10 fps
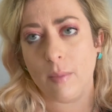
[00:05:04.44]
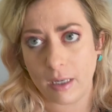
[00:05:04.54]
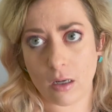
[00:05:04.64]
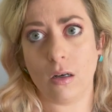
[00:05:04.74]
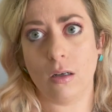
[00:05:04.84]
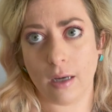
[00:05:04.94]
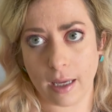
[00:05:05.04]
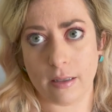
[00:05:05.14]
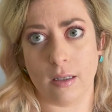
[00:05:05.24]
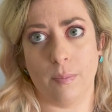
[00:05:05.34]
I mean, it all
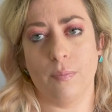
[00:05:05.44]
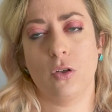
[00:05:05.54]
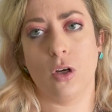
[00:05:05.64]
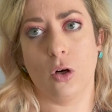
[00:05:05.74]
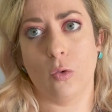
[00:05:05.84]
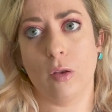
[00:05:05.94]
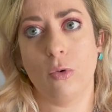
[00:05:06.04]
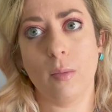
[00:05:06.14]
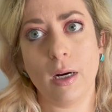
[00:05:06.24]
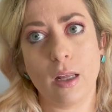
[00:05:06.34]
adds up. So the
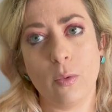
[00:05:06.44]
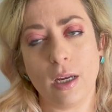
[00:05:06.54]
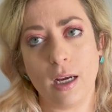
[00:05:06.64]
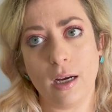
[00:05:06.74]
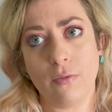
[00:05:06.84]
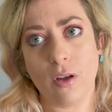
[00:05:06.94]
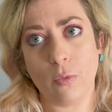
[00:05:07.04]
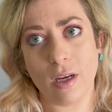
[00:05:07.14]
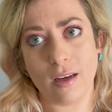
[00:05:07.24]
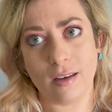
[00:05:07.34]
more money we have that
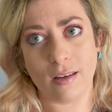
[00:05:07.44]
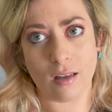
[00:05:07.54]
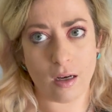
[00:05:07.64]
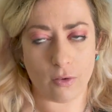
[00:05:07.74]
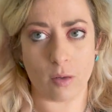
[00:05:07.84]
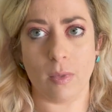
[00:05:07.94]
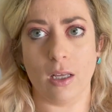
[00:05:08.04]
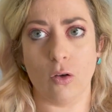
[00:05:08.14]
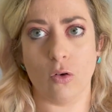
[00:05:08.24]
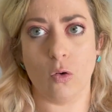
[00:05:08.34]
we can love on My
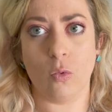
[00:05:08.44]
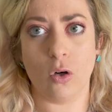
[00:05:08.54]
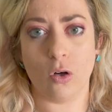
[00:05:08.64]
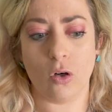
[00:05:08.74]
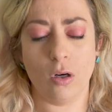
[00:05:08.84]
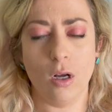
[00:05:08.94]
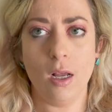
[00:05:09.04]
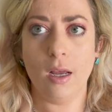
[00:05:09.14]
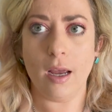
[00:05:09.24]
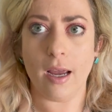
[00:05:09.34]
Local Wool
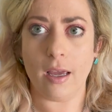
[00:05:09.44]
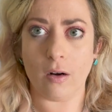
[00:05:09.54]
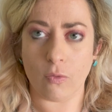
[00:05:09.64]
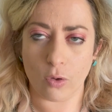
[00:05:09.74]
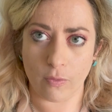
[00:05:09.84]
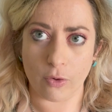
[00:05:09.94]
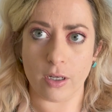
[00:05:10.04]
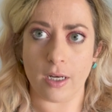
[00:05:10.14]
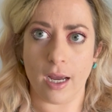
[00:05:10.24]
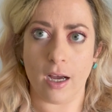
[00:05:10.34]
and afford for
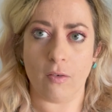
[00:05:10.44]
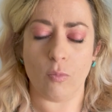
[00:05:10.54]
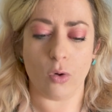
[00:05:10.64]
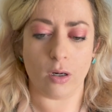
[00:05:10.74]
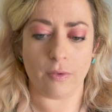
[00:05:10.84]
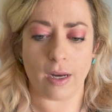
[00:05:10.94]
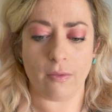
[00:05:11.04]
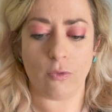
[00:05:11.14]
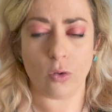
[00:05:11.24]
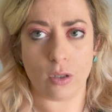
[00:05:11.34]
it to have more of a
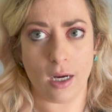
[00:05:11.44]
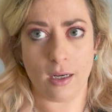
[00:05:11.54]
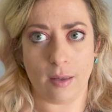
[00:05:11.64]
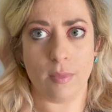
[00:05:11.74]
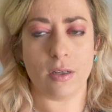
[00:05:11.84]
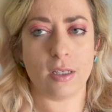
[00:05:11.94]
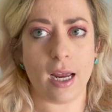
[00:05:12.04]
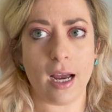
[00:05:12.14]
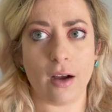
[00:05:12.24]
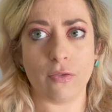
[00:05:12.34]
full-time
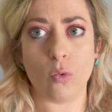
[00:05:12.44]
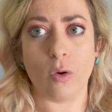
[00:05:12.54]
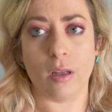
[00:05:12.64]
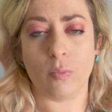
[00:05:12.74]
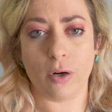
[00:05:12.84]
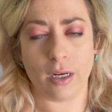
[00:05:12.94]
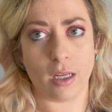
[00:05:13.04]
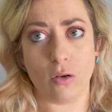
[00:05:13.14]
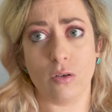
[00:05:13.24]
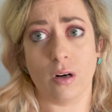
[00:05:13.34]
staff with Brittany,
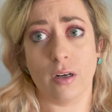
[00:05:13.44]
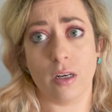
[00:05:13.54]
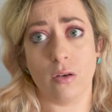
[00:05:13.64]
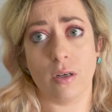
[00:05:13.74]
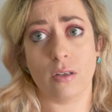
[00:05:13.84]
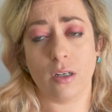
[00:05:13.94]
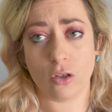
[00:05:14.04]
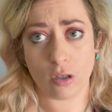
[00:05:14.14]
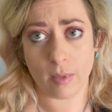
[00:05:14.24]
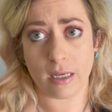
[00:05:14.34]
who's already doing such
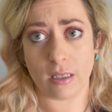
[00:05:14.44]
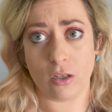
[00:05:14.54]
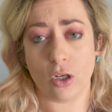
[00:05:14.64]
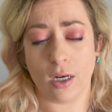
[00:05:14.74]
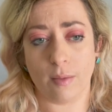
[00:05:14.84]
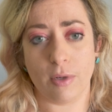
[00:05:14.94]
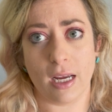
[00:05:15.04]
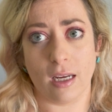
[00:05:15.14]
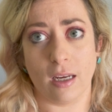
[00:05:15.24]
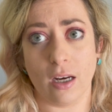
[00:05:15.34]
an amazing job
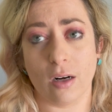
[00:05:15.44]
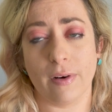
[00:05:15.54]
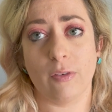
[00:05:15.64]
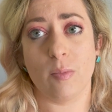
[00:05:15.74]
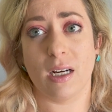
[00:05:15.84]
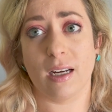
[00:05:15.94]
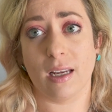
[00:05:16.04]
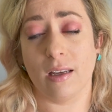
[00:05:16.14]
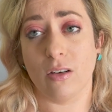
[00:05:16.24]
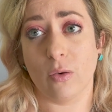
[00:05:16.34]
taking care of
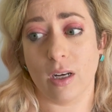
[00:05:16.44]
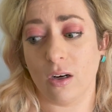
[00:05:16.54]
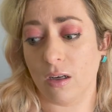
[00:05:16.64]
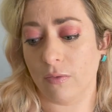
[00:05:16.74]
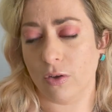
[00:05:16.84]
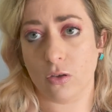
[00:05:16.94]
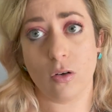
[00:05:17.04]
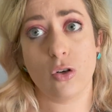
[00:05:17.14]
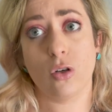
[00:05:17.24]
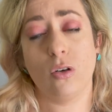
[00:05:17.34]
everybody and doing all of the
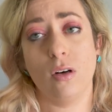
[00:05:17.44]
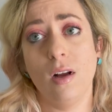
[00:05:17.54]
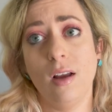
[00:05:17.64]
social